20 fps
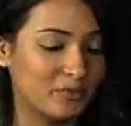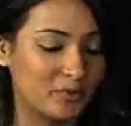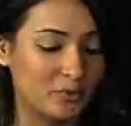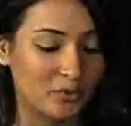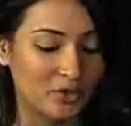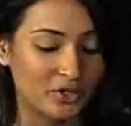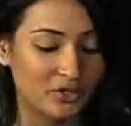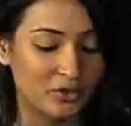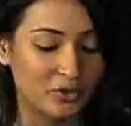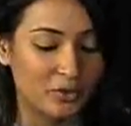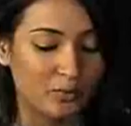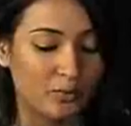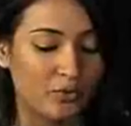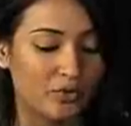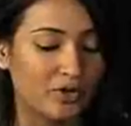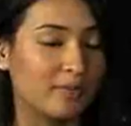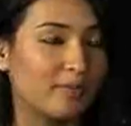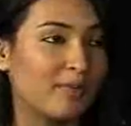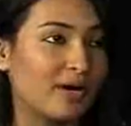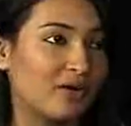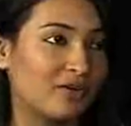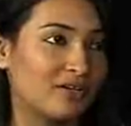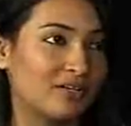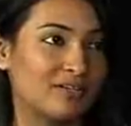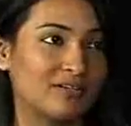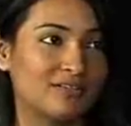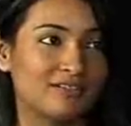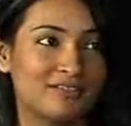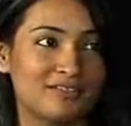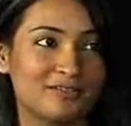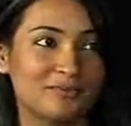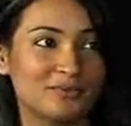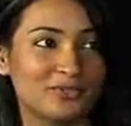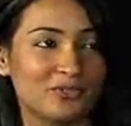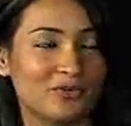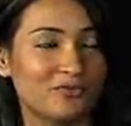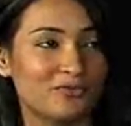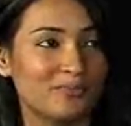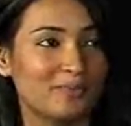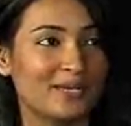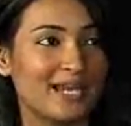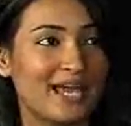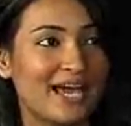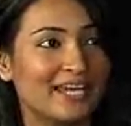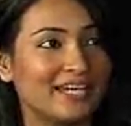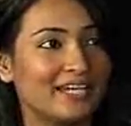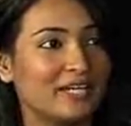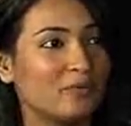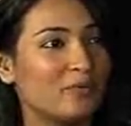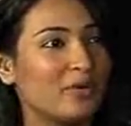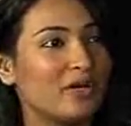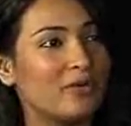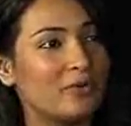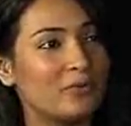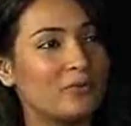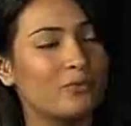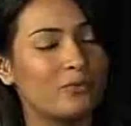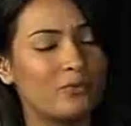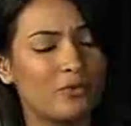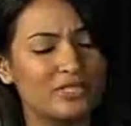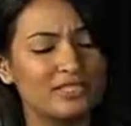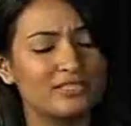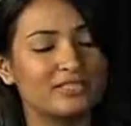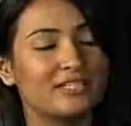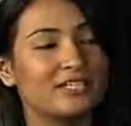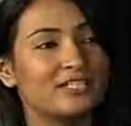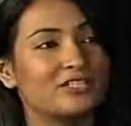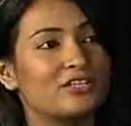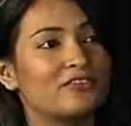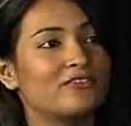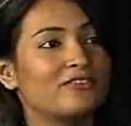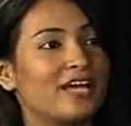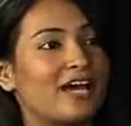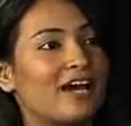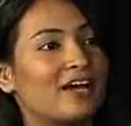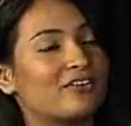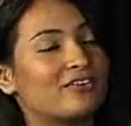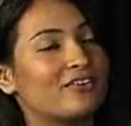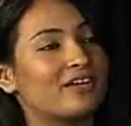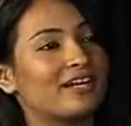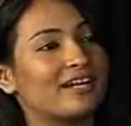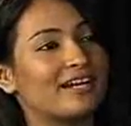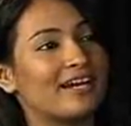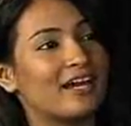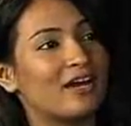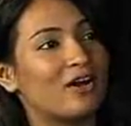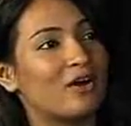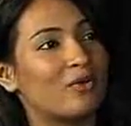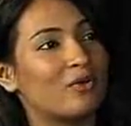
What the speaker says: We want to know more about it in terms of planning. What stage are we at right now?